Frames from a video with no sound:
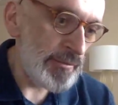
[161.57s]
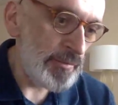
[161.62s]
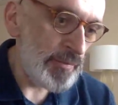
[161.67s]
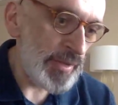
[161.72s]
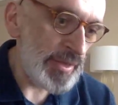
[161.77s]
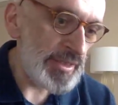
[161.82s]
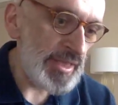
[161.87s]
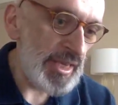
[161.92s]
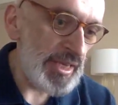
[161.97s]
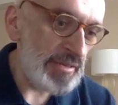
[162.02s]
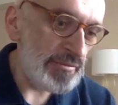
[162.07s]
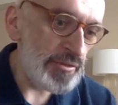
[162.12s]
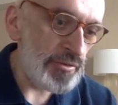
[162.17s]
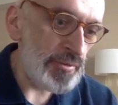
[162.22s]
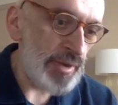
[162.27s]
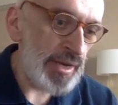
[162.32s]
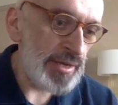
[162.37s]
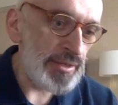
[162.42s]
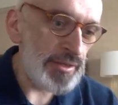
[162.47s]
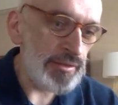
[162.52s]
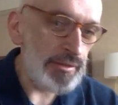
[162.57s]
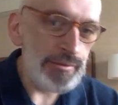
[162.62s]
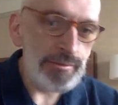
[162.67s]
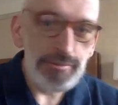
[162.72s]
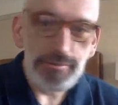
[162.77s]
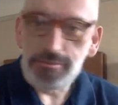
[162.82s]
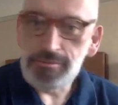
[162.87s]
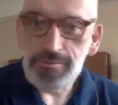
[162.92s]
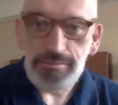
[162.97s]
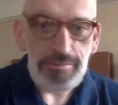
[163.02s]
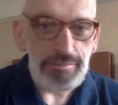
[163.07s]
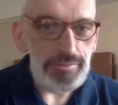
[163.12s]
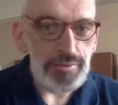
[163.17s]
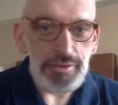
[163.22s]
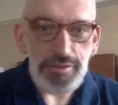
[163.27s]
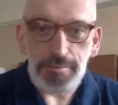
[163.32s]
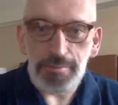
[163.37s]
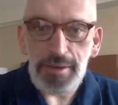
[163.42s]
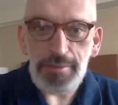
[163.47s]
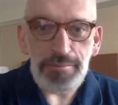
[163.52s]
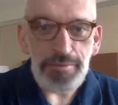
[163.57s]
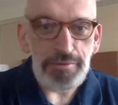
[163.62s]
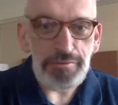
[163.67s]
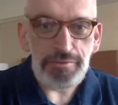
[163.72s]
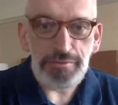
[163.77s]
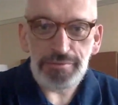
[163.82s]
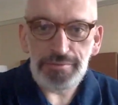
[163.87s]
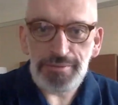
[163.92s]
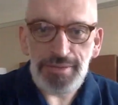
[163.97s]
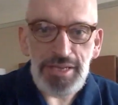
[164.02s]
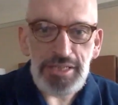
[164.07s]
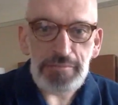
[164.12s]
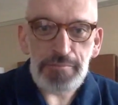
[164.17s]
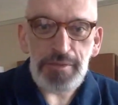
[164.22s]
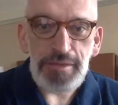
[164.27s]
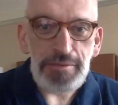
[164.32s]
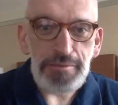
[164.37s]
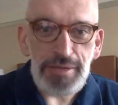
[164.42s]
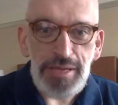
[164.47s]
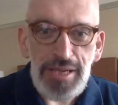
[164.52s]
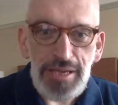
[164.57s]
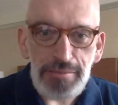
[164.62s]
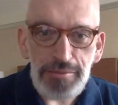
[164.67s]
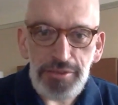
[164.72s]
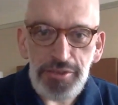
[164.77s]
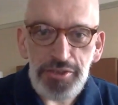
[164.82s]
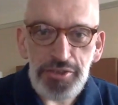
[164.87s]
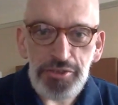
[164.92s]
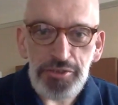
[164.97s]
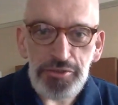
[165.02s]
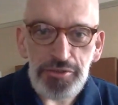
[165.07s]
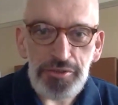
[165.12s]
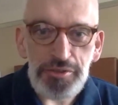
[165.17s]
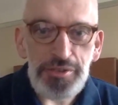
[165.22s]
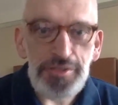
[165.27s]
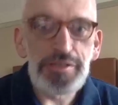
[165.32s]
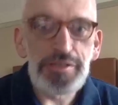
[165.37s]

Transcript: executive director was a member of the SPE when he was a student.